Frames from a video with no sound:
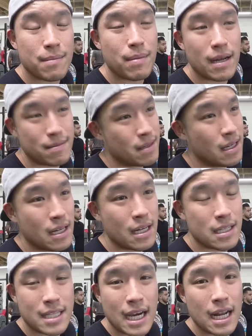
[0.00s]
but
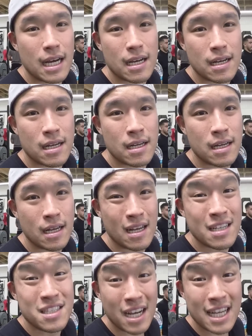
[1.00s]
gotta
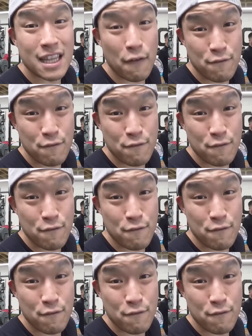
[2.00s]
suck it the